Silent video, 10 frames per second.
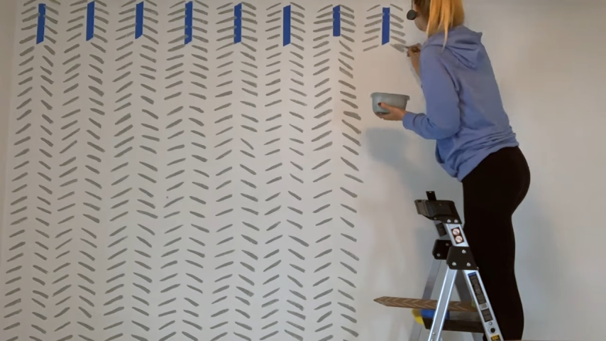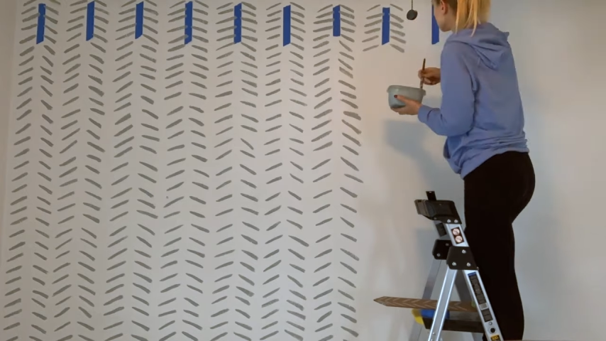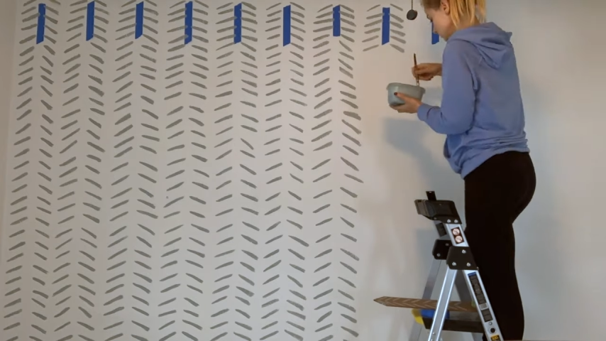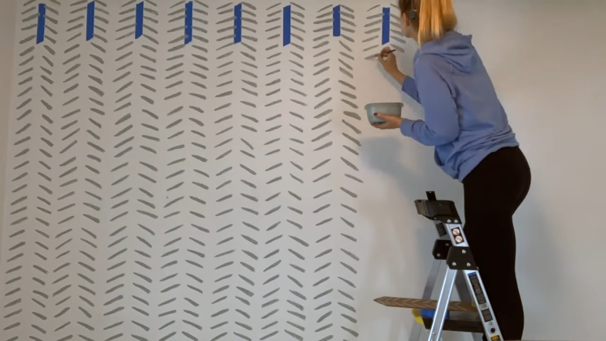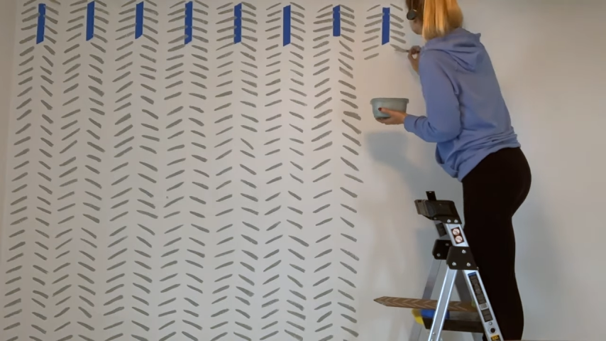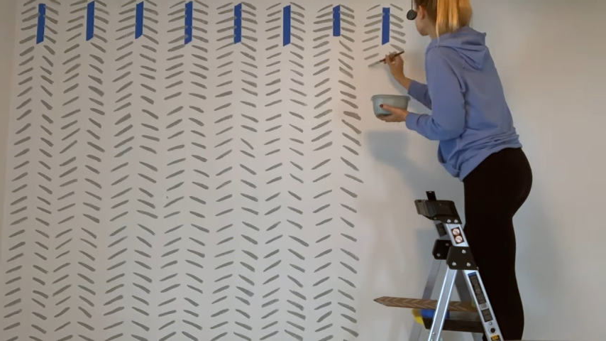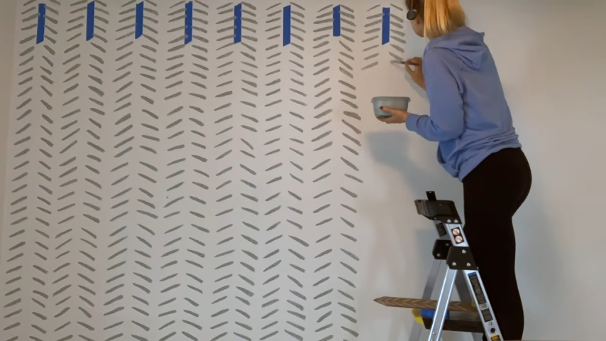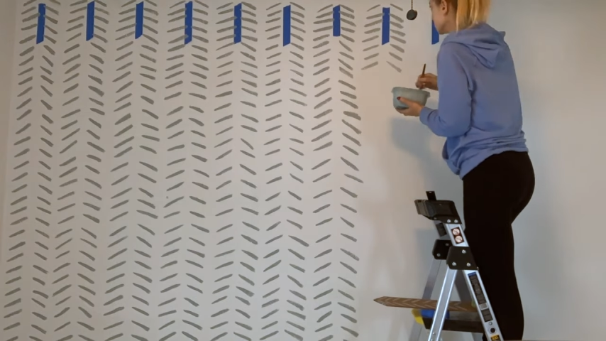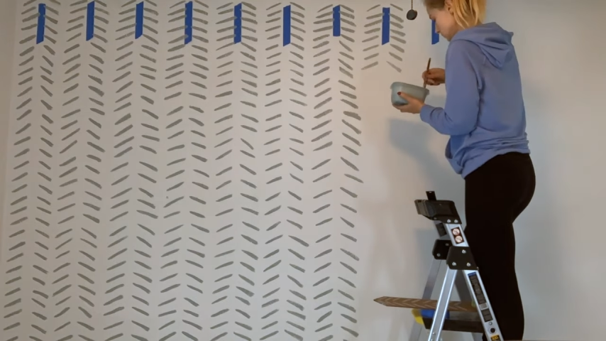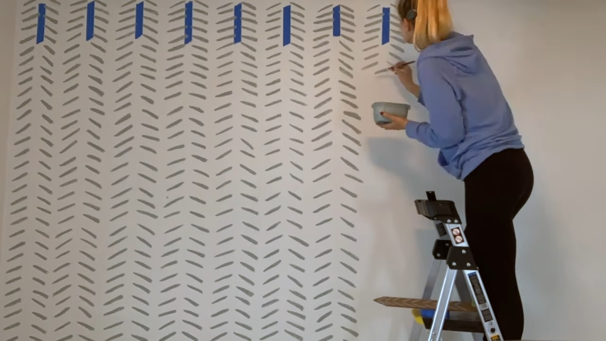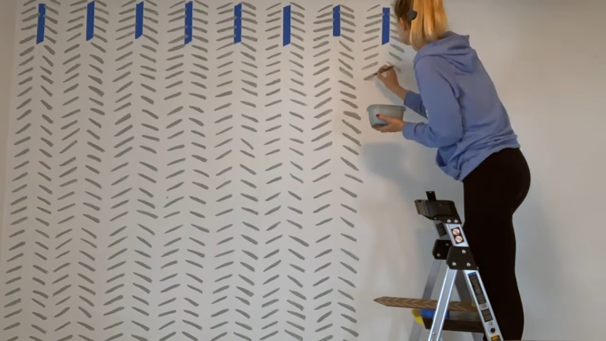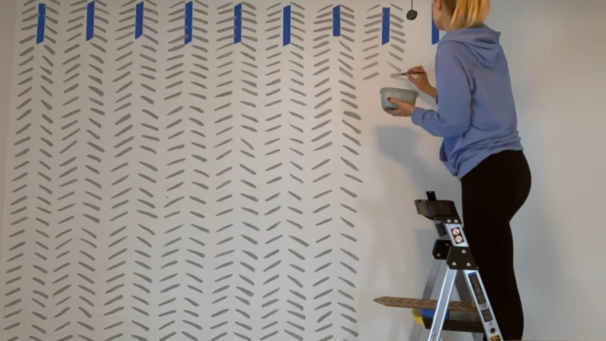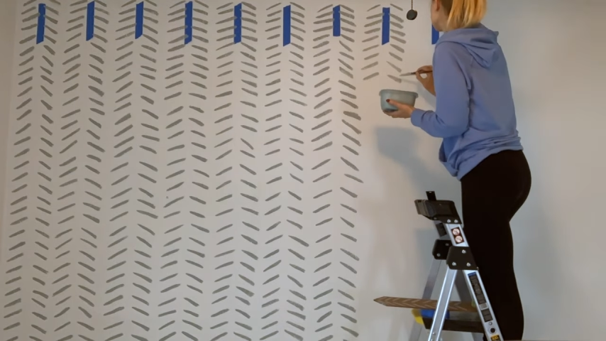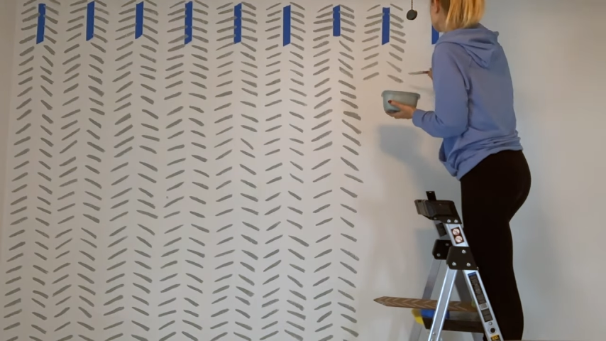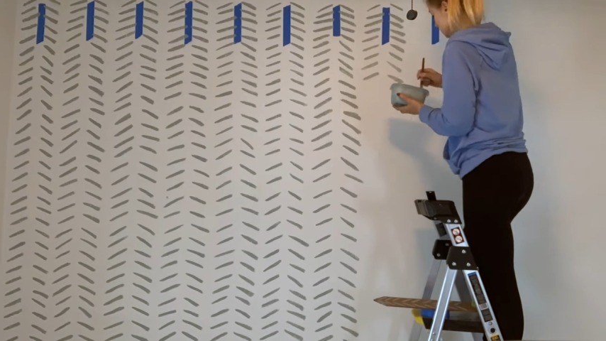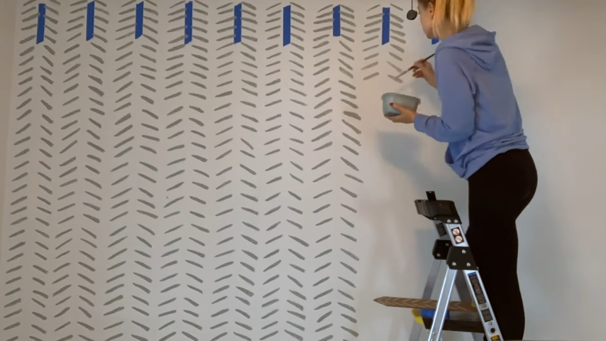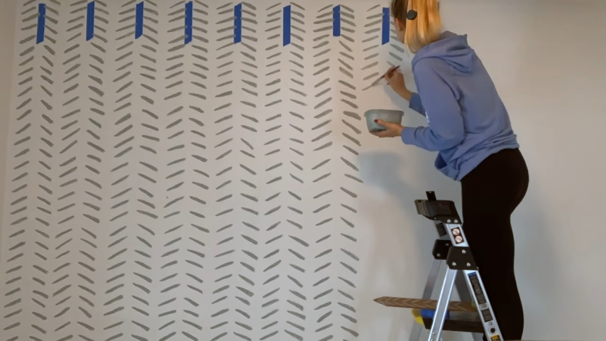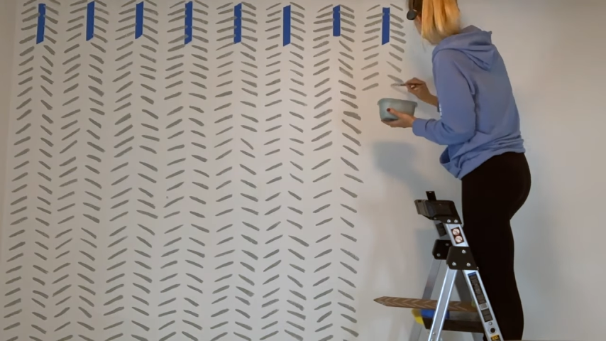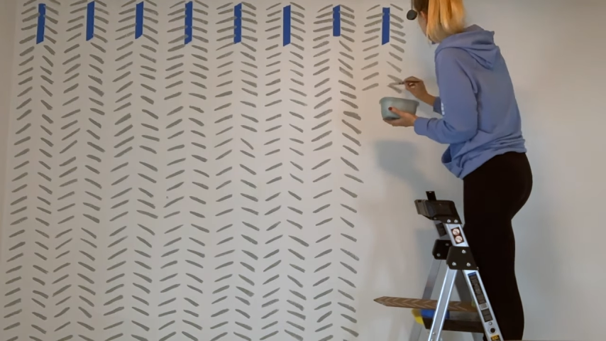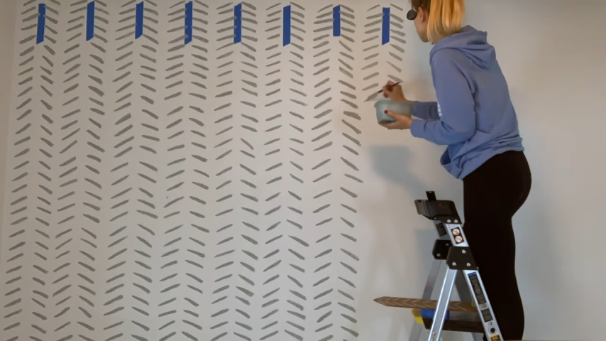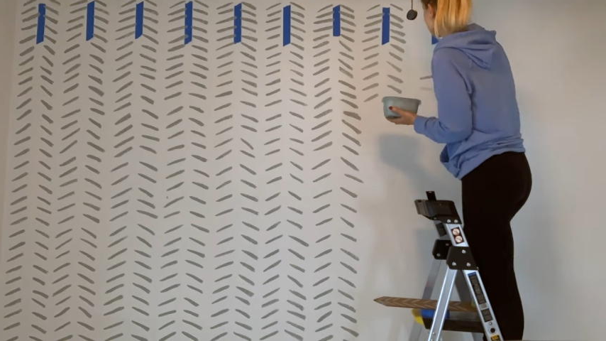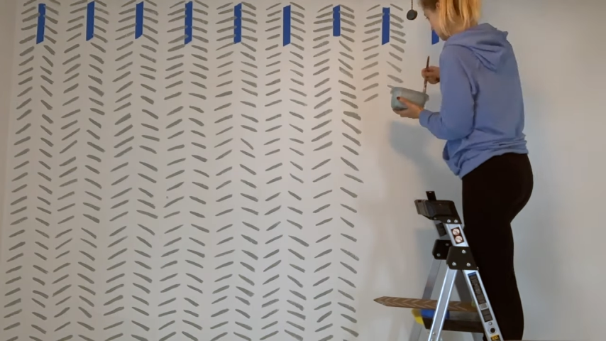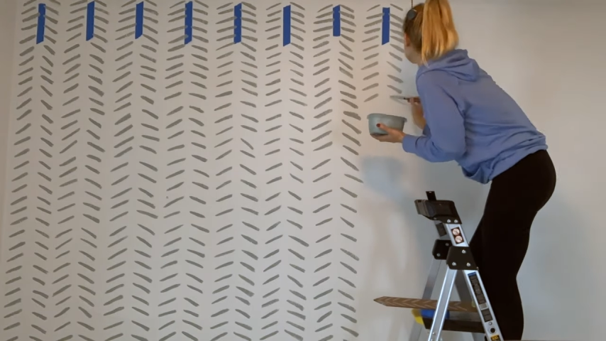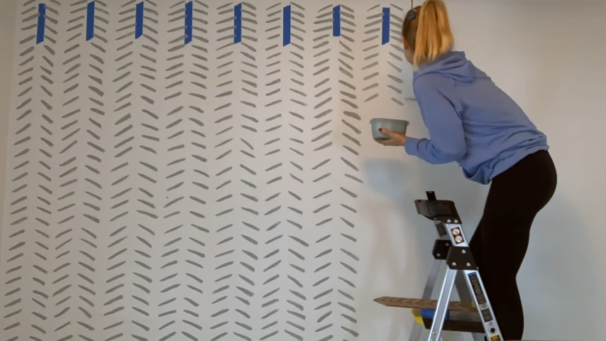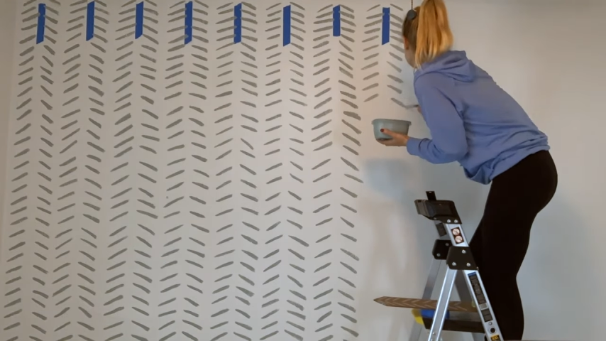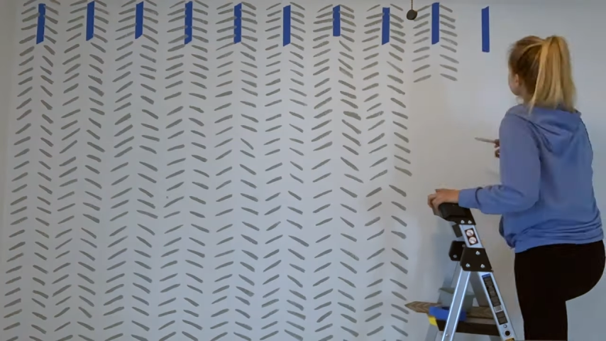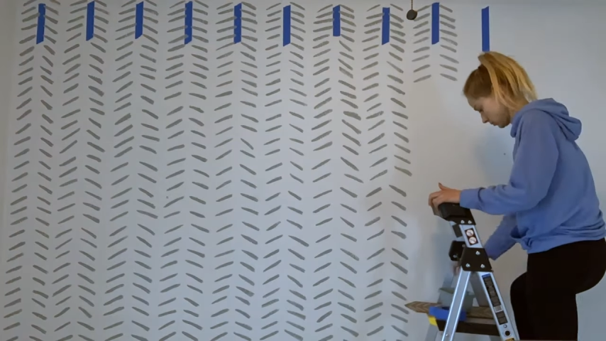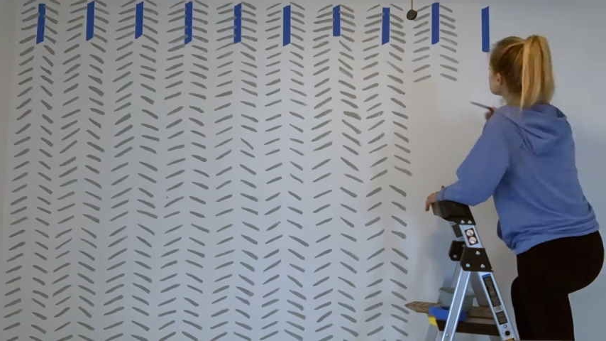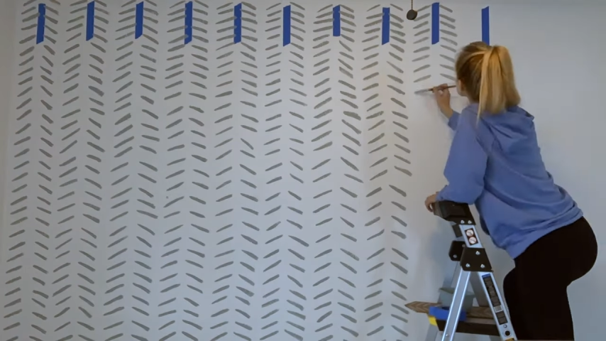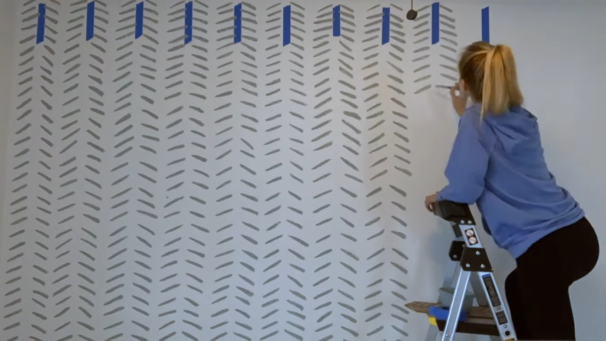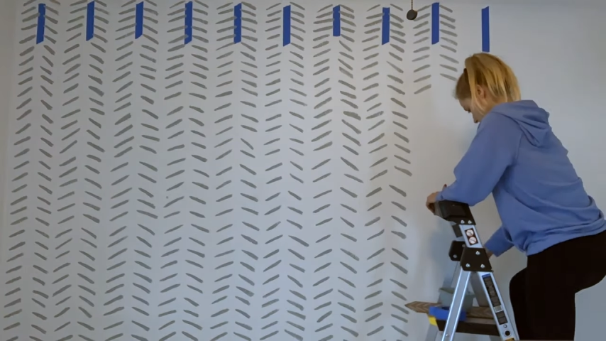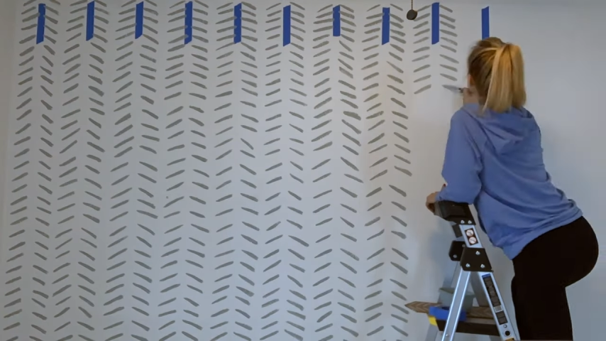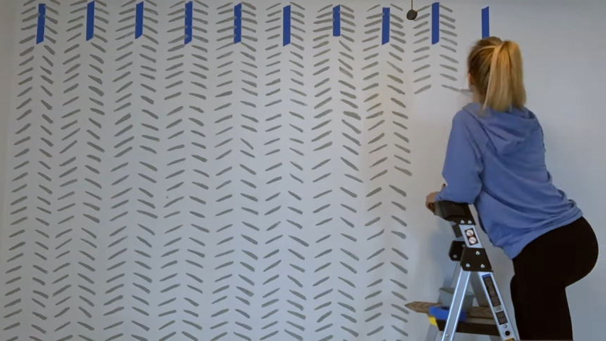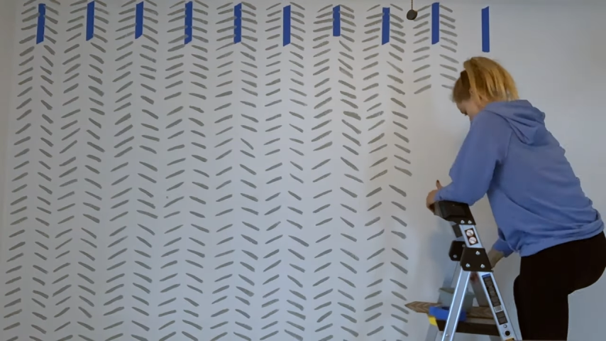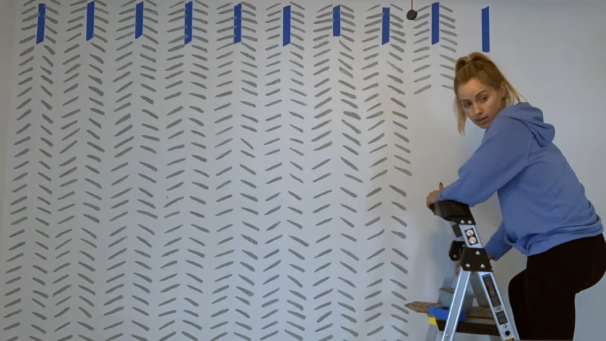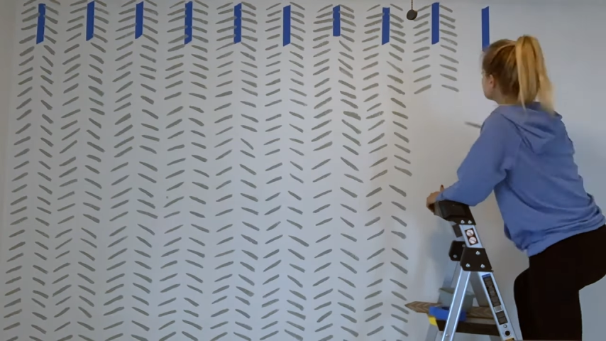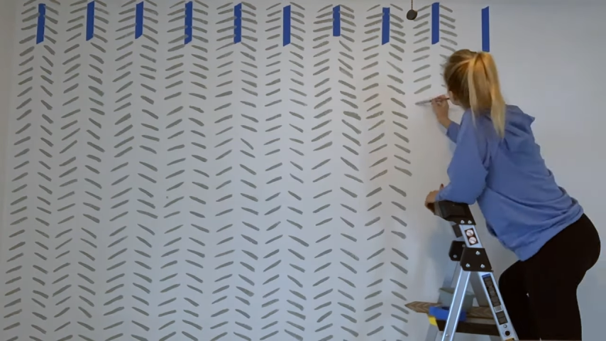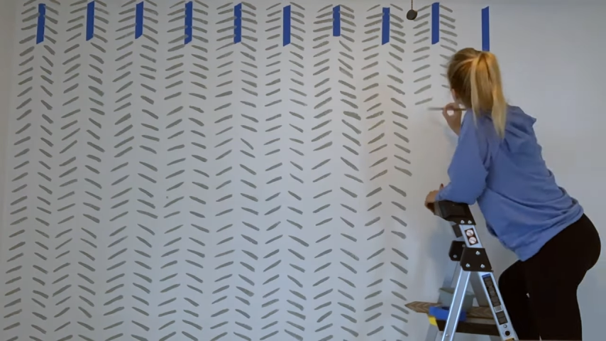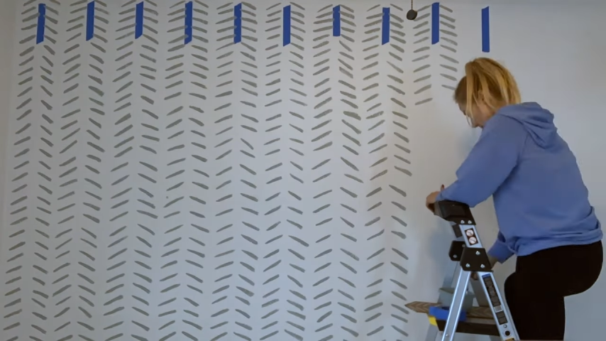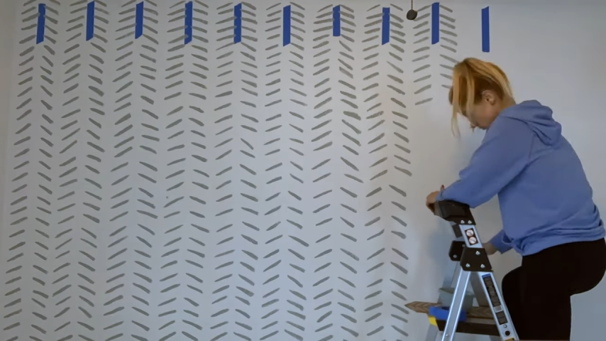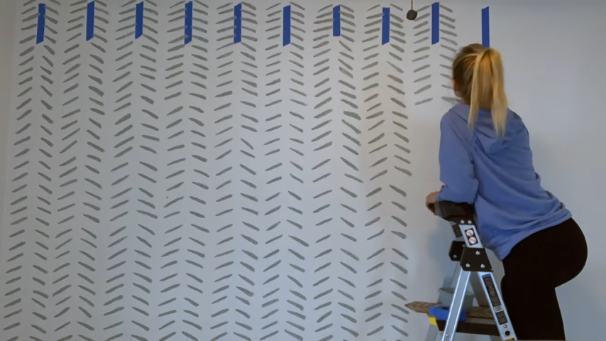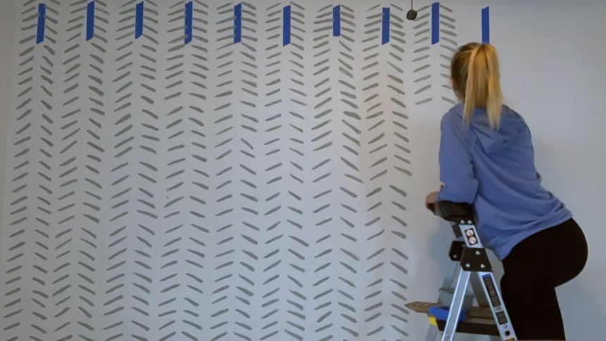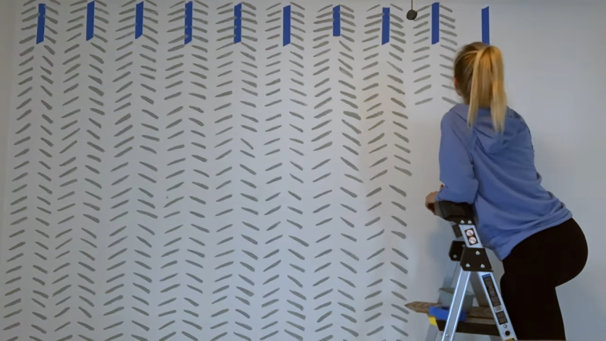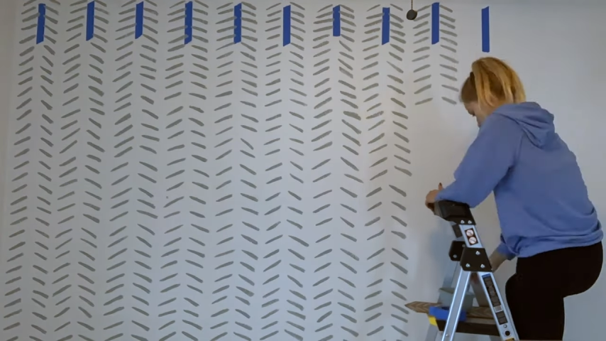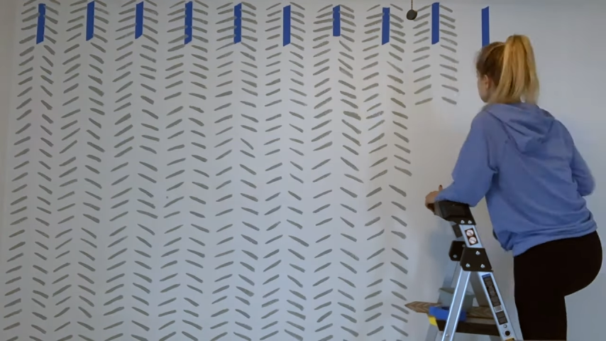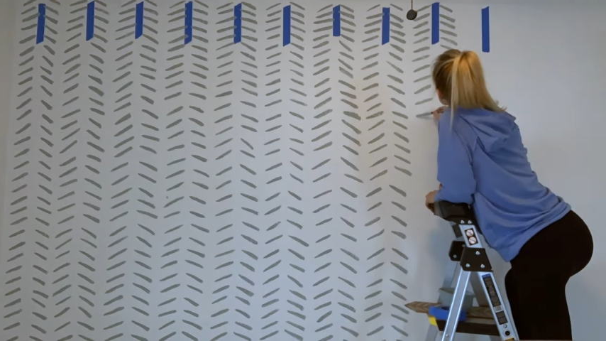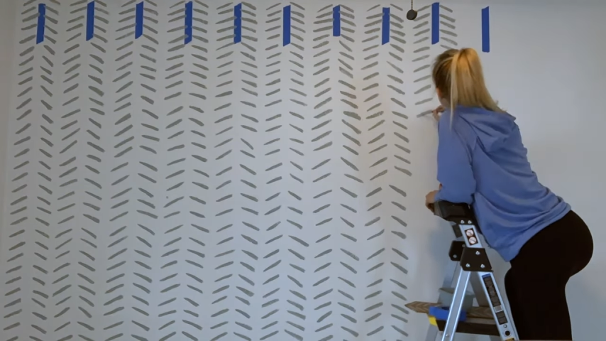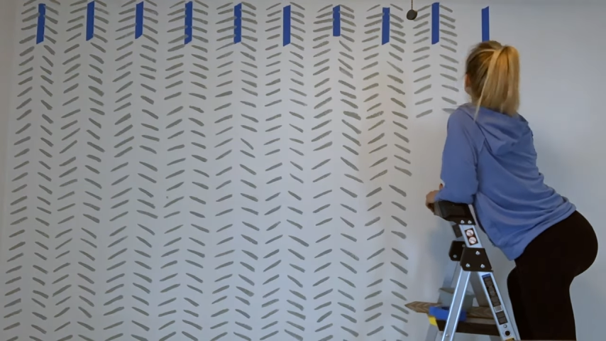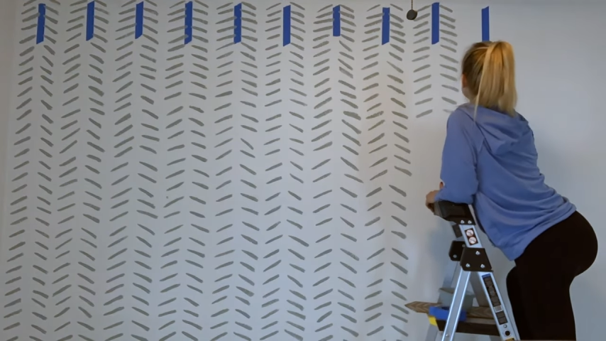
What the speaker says: [unreadable: no face in view]